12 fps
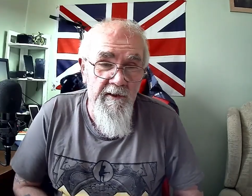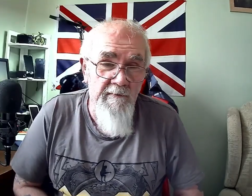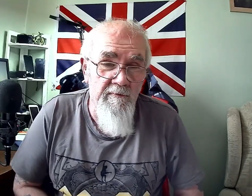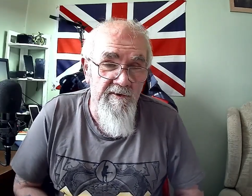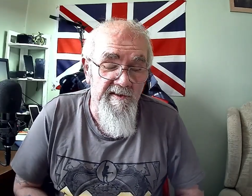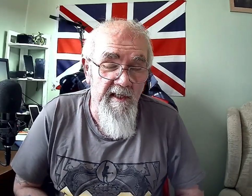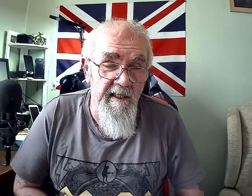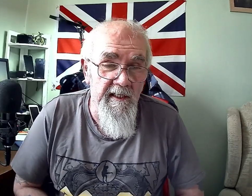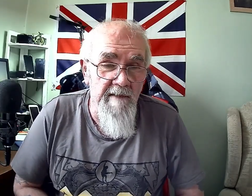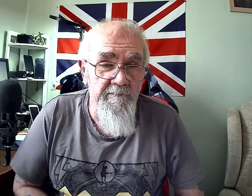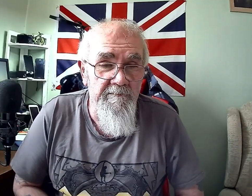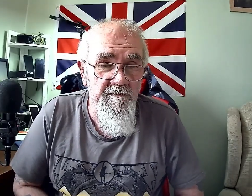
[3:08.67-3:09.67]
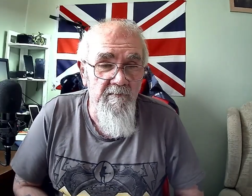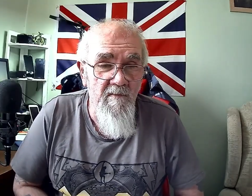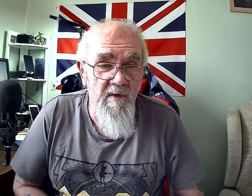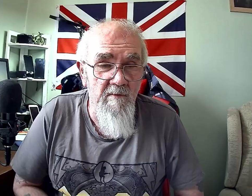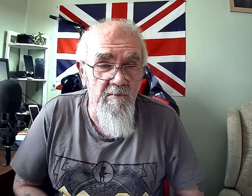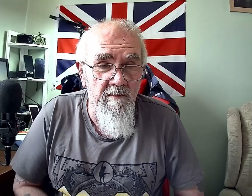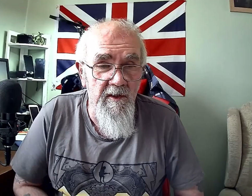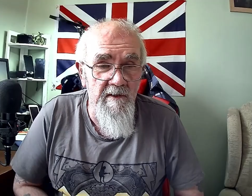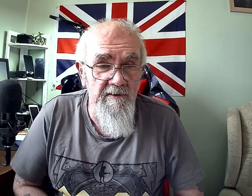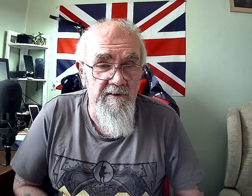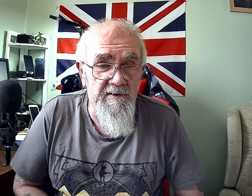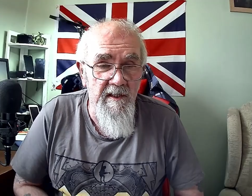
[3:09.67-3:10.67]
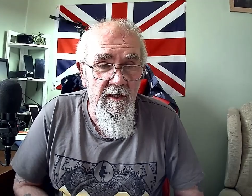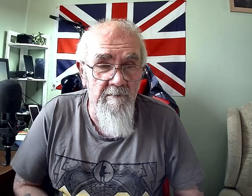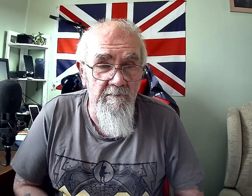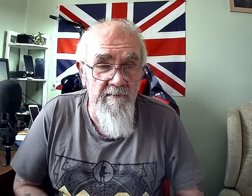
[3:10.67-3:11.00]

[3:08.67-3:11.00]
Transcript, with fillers: he was saying, but um,